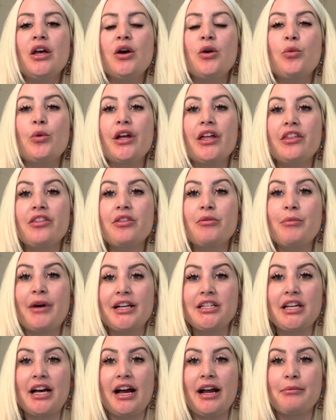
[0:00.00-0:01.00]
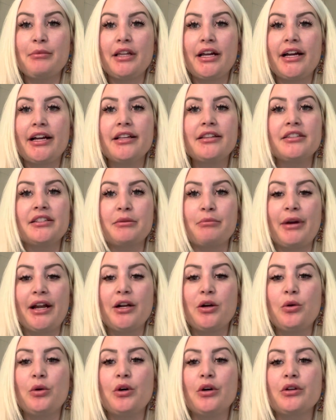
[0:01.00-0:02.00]
with my timelines and my
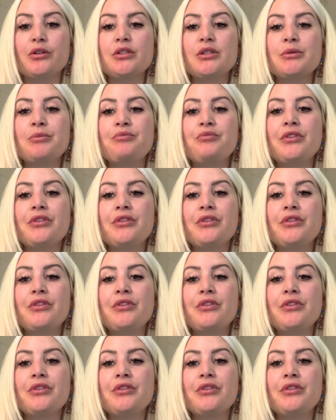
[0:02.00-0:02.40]
goals.